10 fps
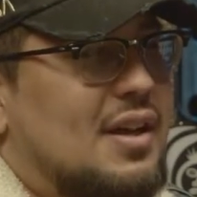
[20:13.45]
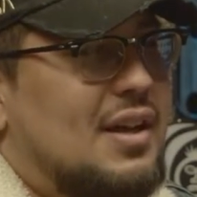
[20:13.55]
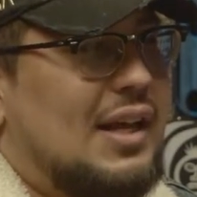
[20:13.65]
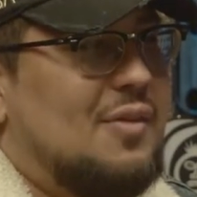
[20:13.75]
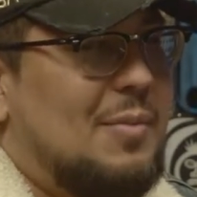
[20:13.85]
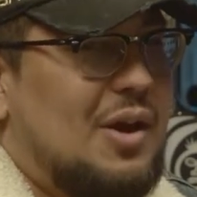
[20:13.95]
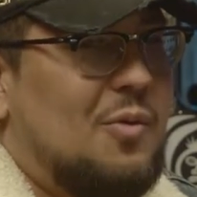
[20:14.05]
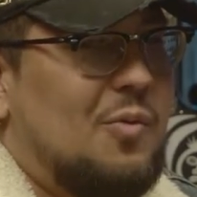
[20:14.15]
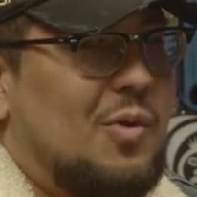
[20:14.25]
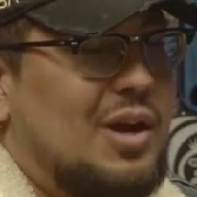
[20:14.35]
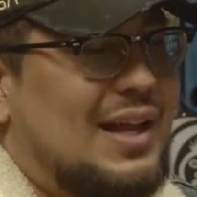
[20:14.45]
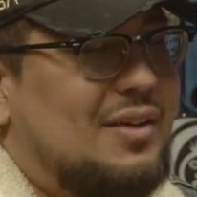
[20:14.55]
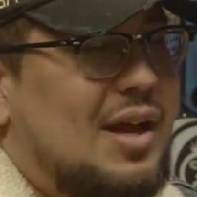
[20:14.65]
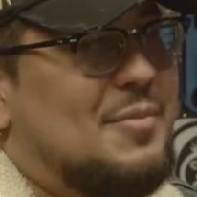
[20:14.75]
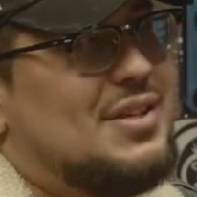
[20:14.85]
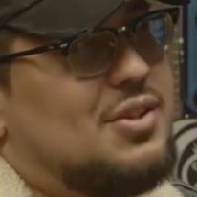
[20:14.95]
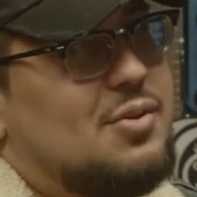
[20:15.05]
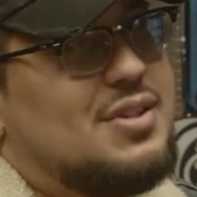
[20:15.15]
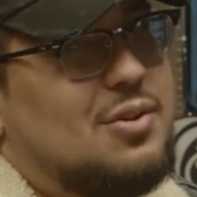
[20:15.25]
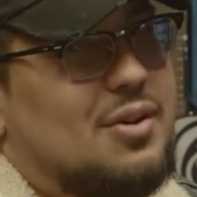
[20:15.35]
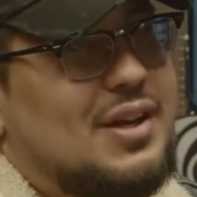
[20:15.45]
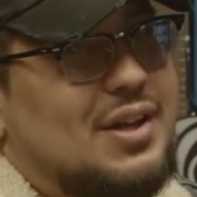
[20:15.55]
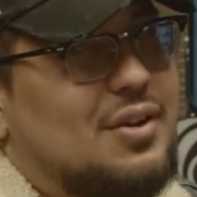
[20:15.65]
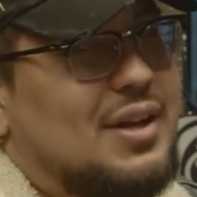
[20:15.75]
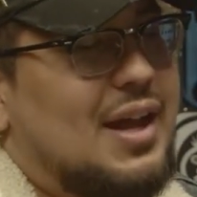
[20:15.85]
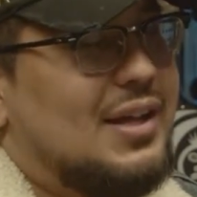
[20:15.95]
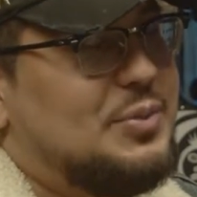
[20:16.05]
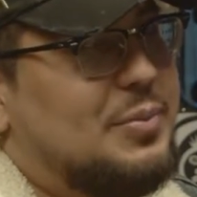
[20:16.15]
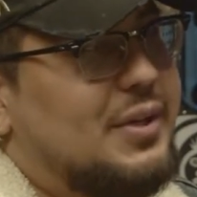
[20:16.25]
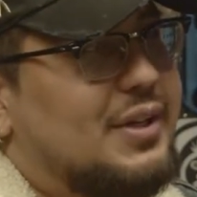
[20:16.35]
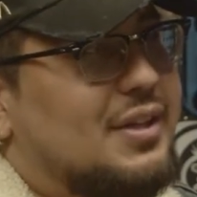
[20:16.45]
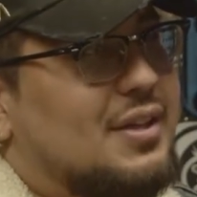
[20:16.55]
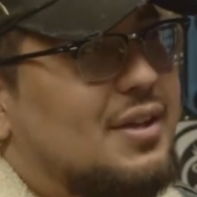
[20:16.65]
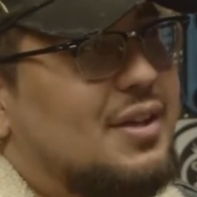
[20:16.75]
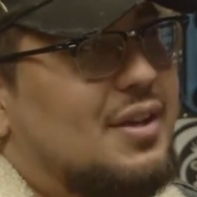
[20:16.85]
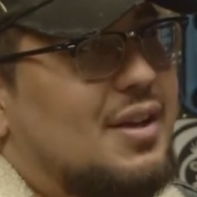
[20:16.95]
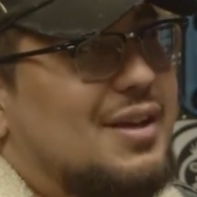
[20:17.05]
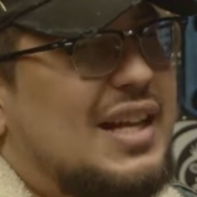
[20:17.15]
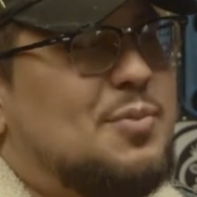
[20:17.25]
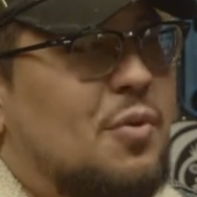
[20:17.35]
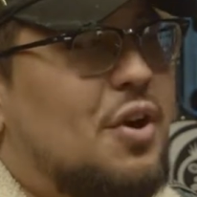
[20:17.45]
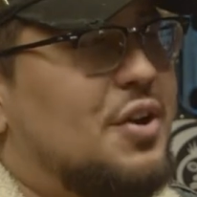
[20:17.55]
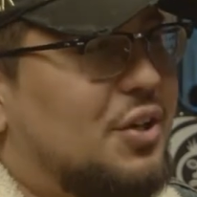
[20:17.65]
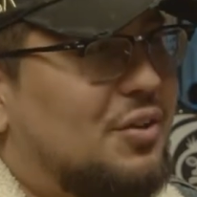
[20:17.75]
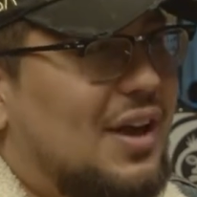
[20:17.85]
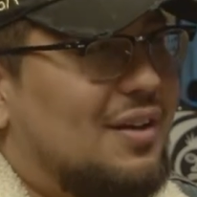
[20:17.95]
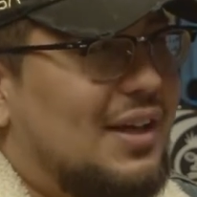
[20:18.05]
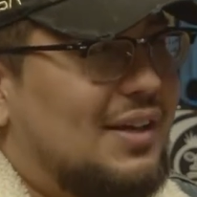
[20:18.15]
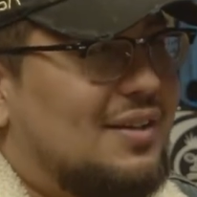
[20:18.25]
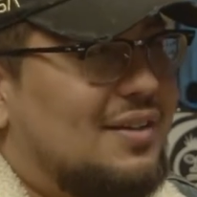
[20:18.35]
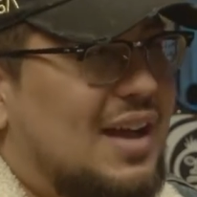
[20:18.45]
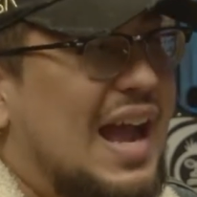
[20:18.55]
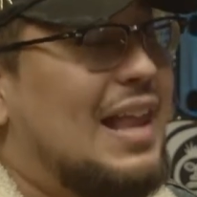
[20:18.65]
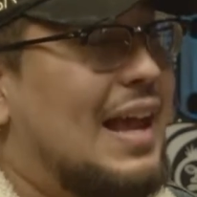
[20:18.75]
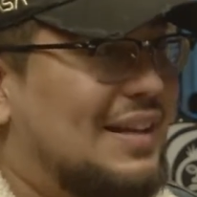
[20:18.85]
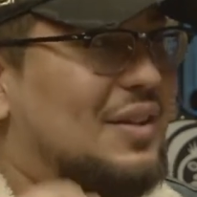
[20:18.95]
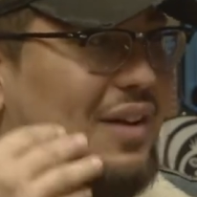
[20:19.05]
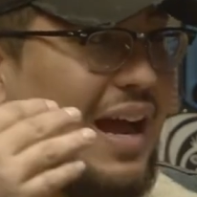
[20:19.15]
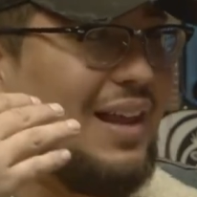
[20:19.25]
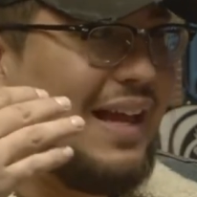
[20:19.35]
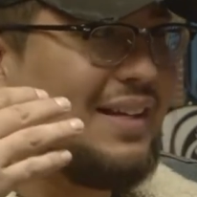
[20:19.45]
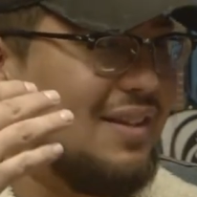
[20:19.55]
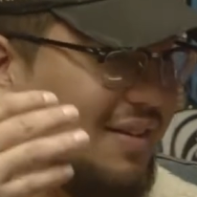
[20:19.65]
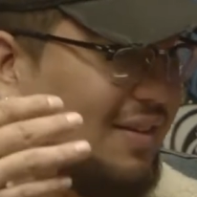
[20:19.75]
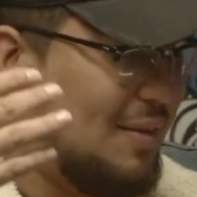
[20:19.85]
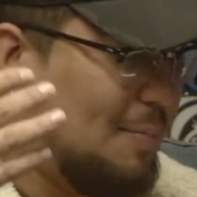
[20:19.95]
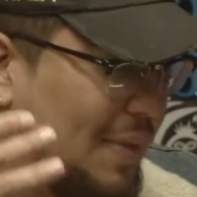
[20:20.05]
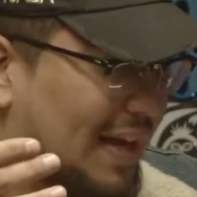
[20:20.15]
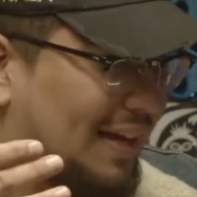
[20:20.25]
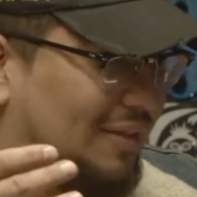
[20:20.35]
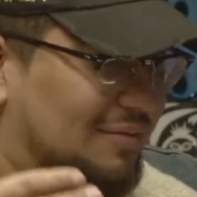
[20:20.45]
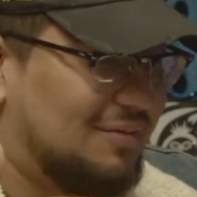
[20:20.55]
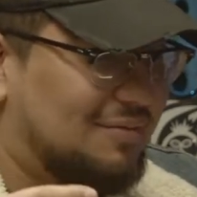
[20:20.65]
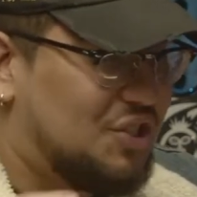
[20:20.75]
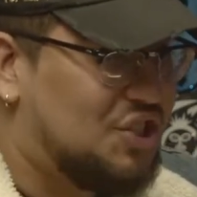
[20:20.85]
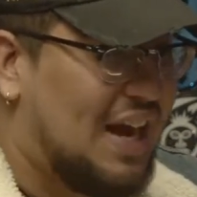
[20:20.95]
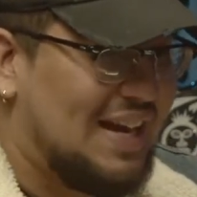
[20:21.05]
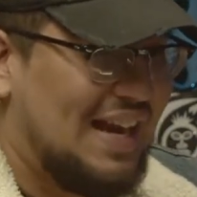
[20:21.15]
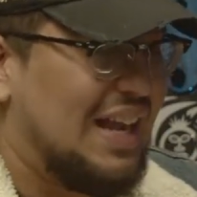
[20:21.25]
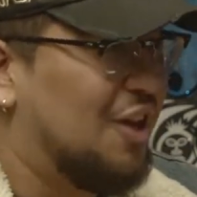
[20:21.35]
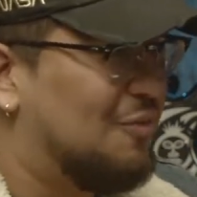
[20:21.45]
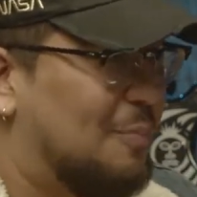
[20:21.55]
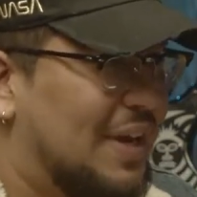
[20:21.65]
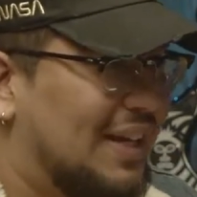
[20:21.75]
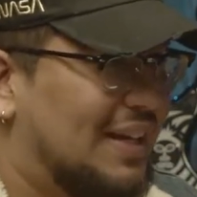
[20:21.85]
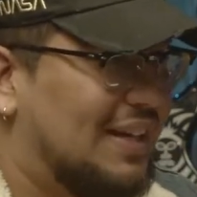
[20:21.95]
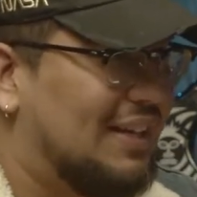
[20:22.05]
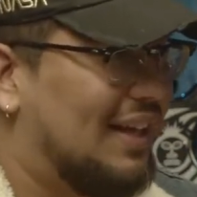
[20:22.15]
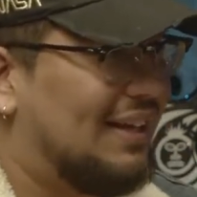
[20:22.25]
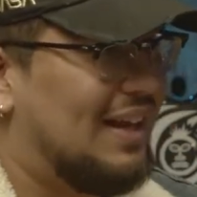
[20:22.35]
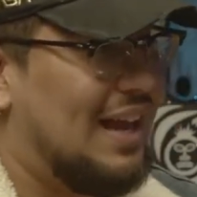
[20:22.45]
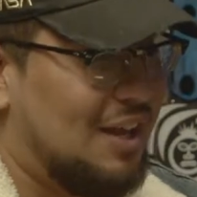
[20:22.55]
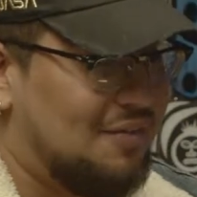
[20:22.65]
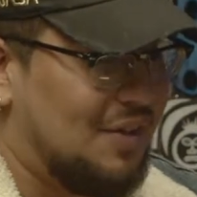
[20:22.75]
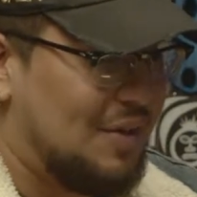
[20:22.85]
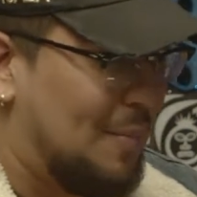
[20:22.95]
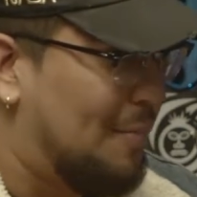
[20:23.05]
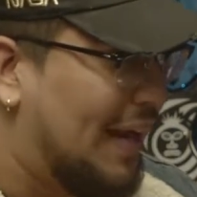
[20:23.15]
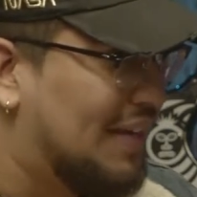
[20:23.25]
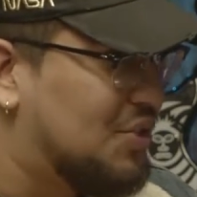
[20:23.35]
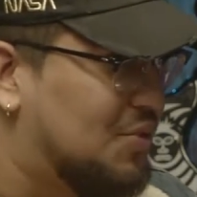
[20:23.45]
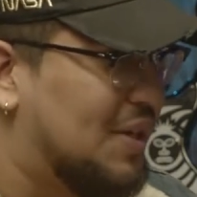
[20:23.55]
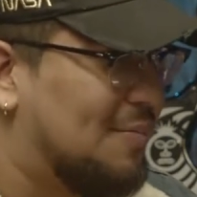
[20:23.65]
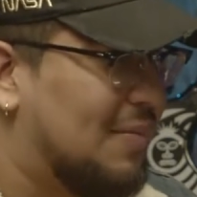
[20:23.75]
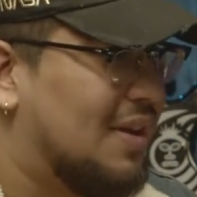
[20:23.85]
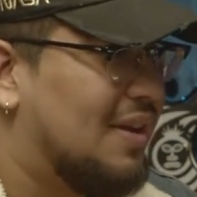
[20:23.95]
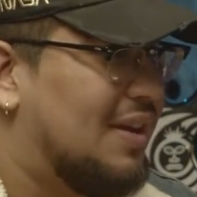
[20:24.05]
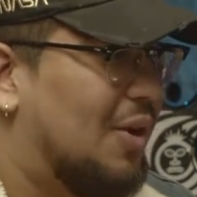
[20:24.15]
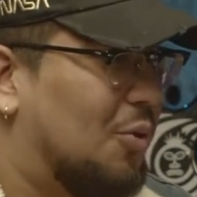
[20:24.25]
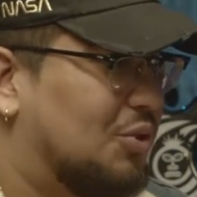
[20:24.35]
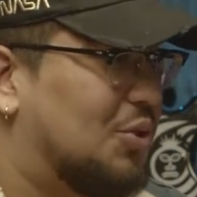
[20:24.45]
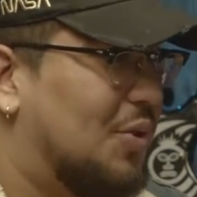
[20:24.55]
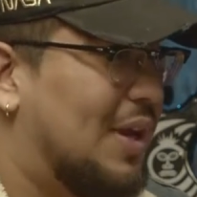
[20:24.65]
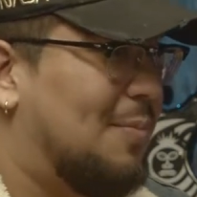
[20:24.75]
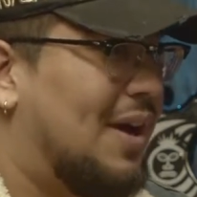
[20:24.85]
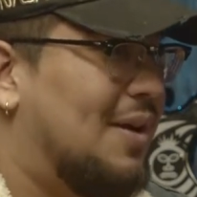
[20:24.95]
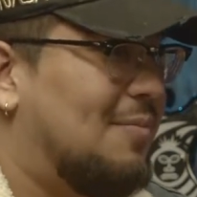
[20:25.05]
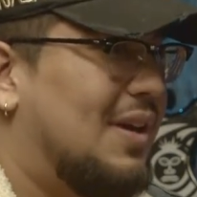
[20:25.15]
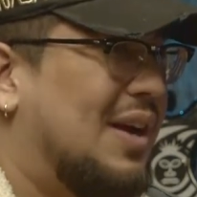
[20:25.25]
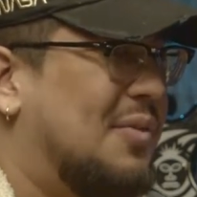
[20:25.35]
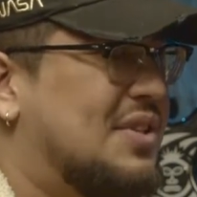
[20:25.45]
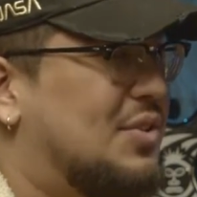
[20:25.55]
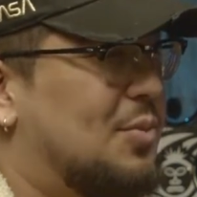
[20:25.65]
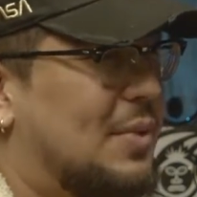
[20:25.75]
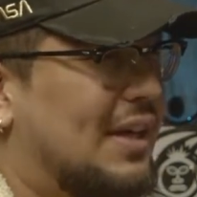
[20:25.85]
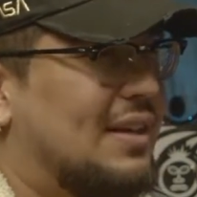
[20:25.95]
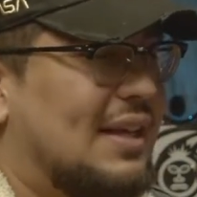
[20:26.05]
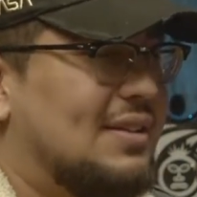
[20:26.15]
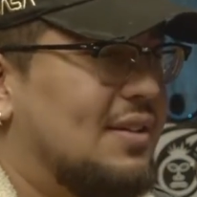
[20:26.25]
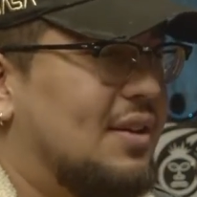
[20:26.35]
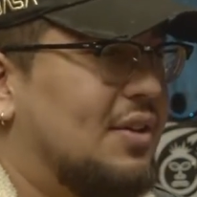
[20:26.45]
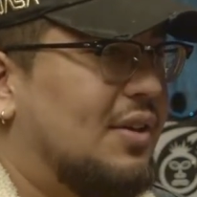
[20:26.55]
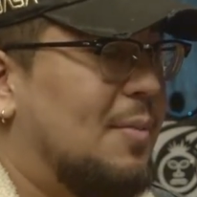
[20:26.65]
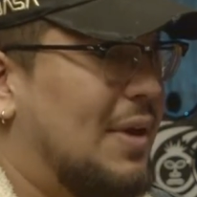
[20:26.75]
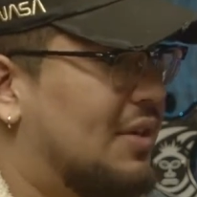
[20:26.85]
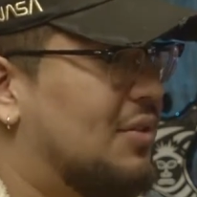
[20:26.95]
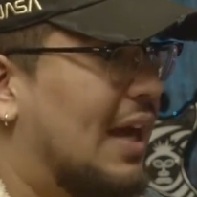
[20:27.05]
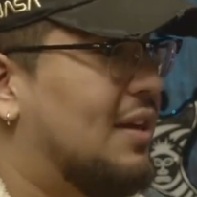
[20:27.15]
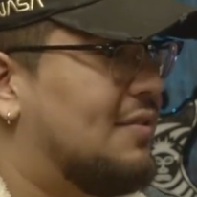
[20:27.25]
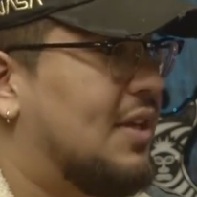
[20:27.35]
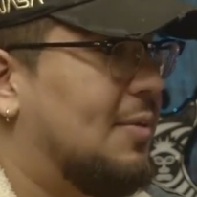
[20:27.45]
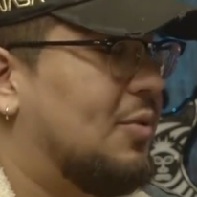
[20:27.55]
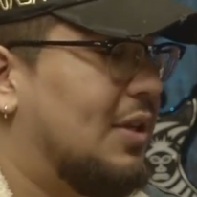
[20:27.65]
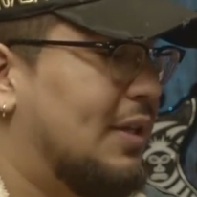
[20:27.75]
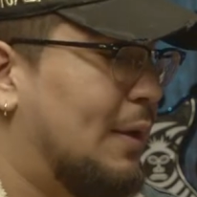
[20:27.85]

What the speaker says: Like about what like I mean so is Lauryn Hill and Nas, but that's more underground. Like I like the big shiny. I love Biggie. Like I love the mainstream old school hip hop. I wasn't too big in like to the underground, but I love Talib Kweli.